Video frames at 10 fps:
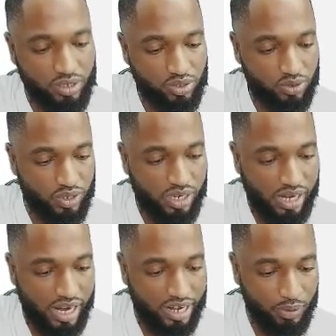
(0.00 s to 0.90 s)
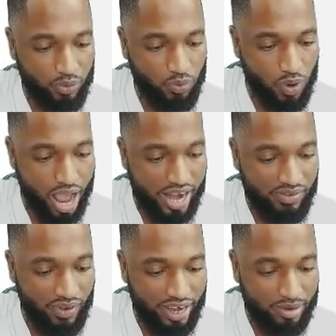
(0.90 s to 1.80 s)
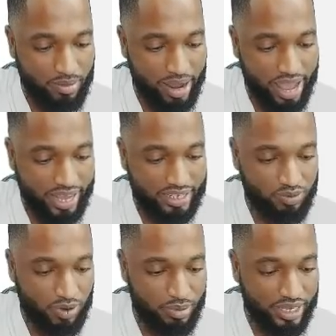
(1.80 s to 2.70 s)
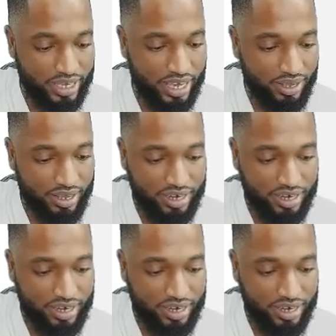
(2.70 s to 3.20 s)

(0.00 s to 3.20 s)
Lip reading: so you'll end up with y divided by x will be k.